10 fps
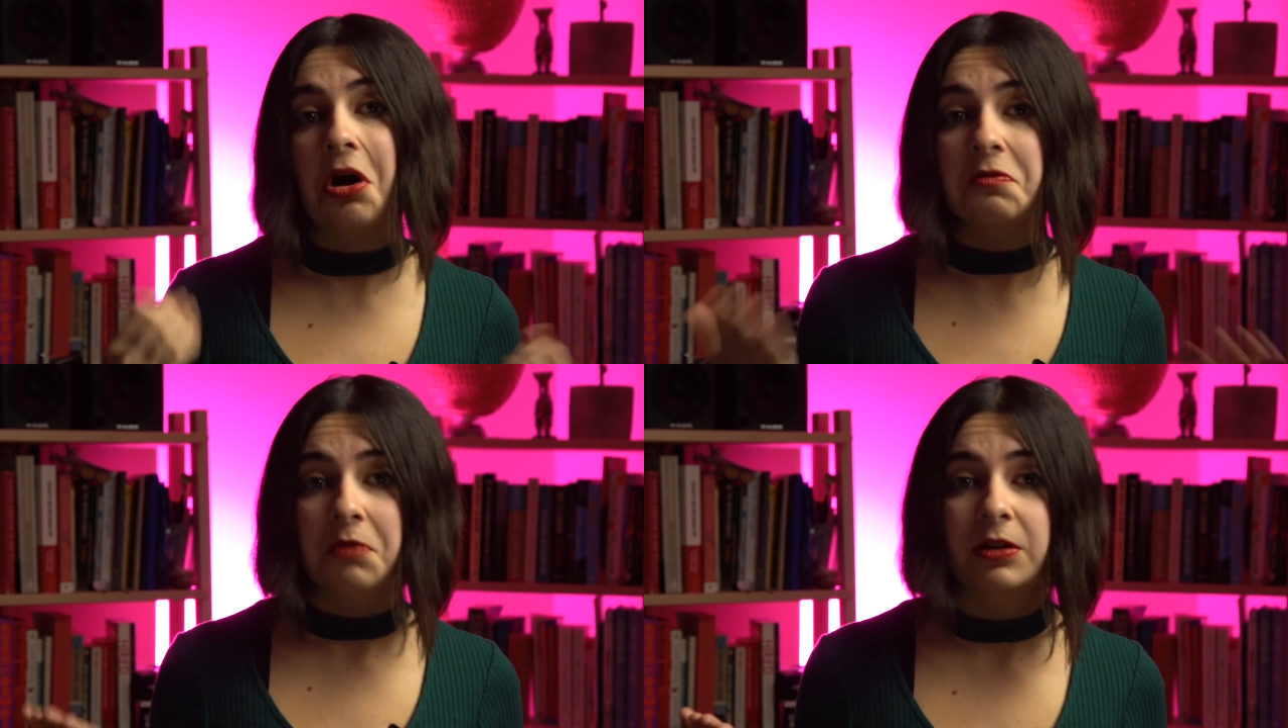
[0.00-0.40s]

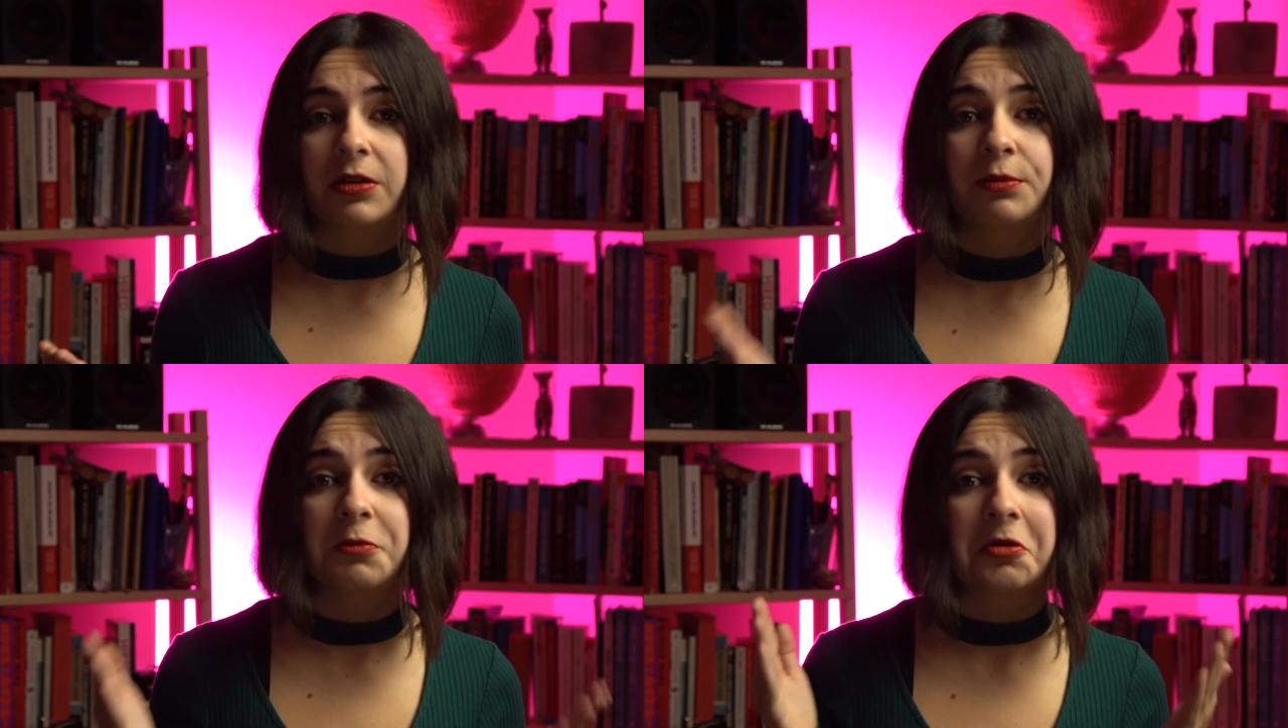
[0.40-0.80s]

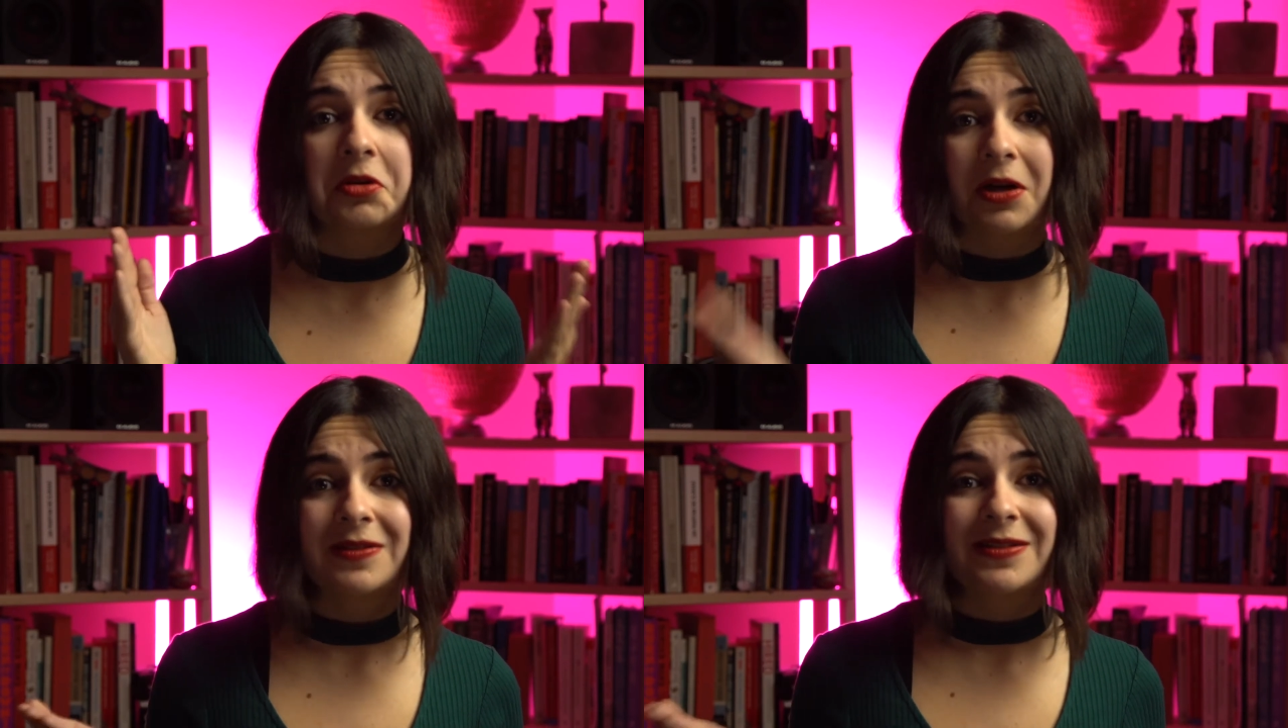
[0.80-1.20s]
unwelcome or
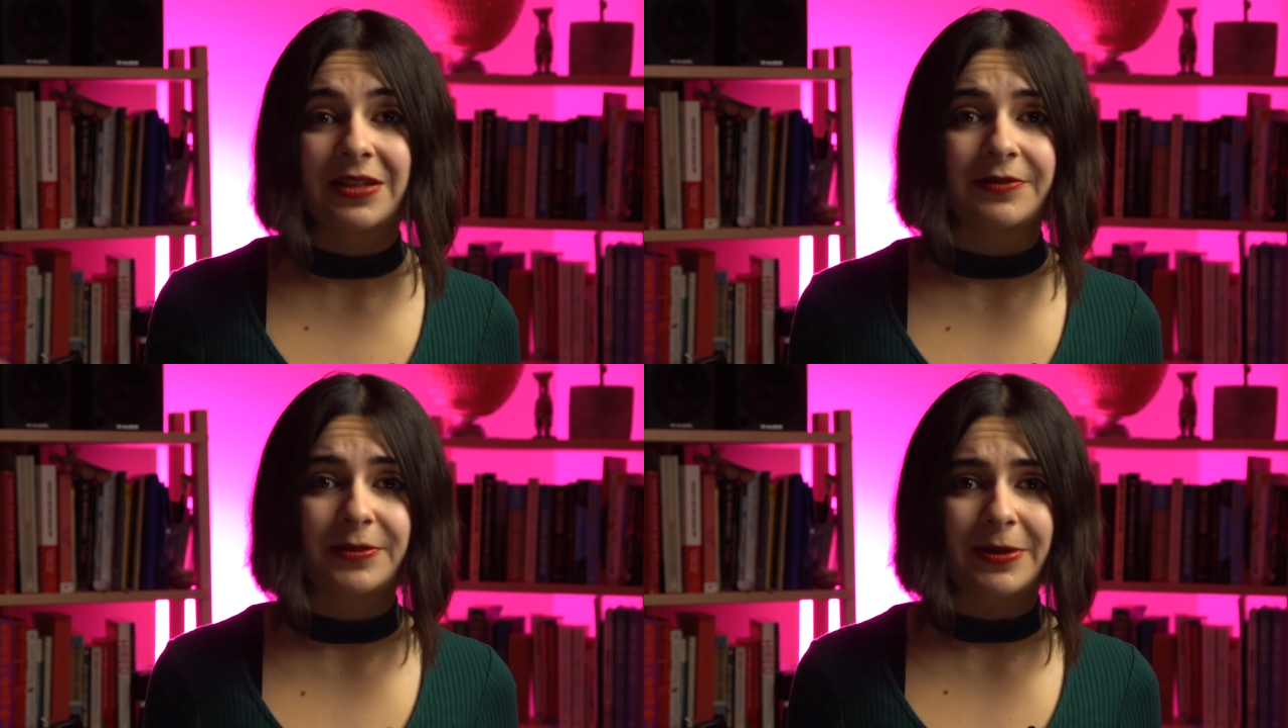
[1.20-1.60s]

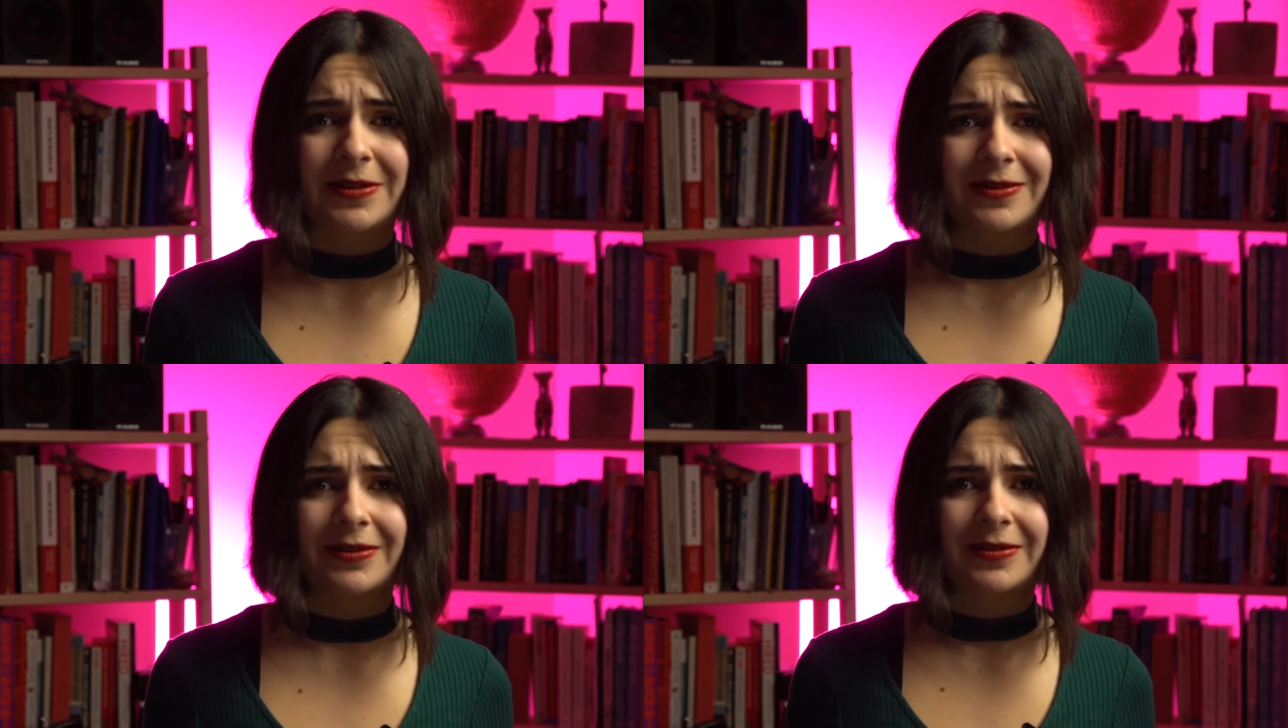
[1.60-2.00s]
unsafe
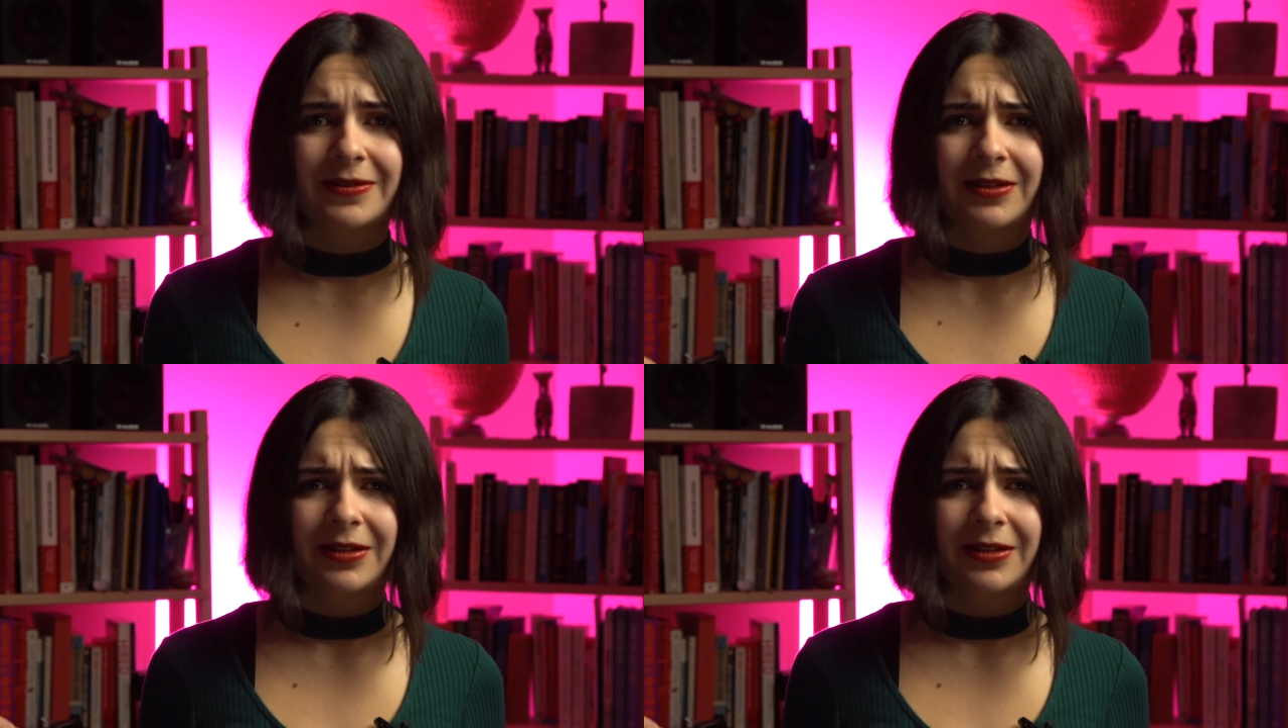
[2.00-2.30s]
spaces.